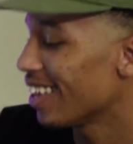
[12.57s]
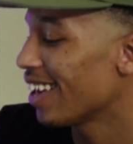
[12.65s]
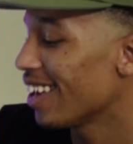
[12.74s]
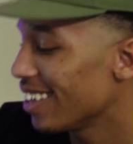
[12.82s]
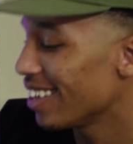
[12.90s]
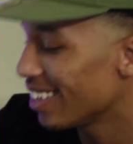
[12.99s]

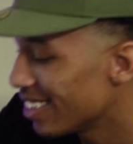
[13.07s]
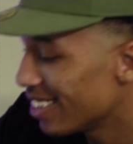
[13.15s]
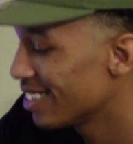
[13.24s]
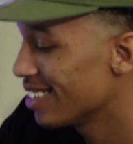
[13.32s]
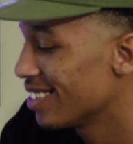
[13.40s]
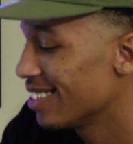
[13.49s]
You
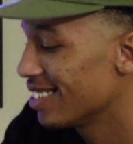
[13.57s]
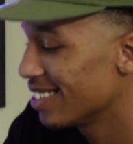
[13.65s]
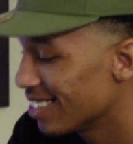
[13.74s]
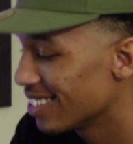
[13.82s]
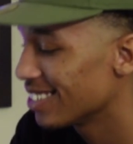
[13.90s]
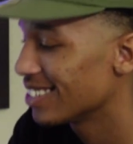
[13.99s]

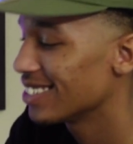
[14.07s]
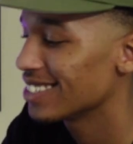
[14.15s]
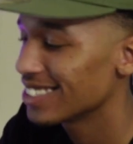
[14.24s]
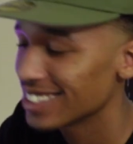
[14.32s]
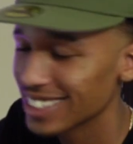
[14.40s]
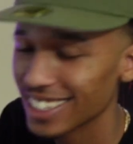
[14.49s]
know
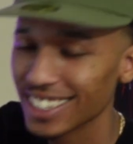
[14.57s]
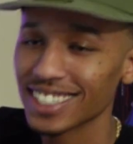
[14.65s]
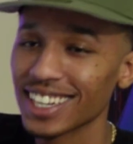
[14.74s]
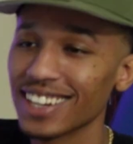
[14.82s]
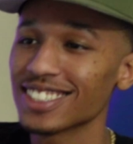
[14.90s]
what I'm saying?